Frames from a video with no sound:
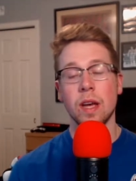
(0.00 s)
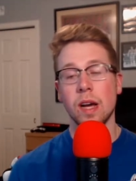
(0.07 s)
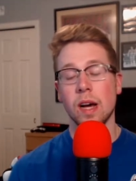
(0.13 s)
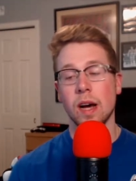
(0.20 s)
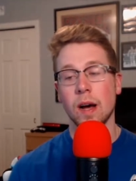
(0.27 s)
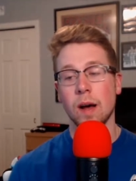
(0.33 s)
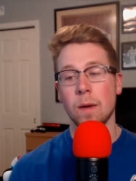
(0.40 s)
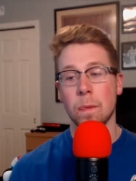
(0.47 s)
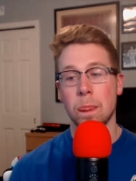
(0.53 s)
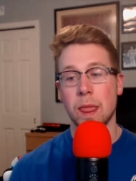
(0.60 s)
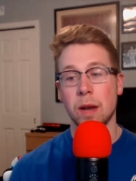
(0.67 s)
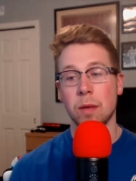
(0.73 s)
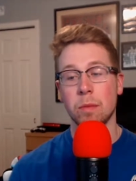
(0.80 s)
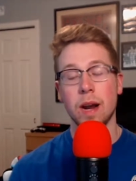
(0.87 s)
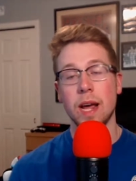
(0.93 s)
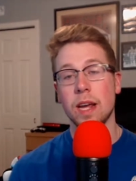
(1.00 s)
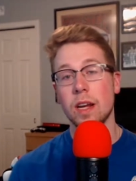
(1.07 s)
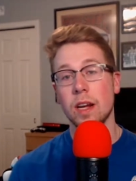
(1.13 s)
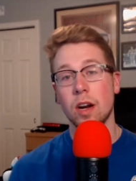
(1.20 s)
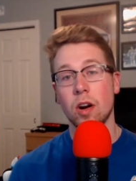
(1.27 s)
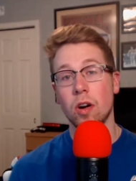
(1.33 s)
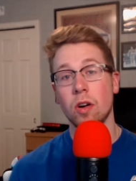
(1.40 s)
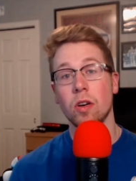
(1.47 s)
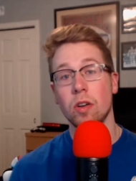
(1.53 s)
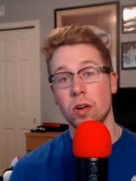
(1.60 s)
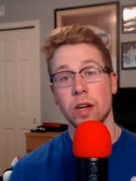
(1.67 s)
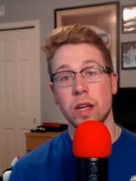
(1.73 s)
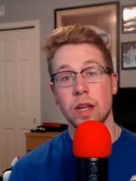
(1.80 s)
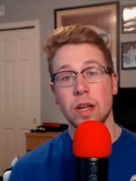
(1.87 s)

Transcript: Um, and when I heard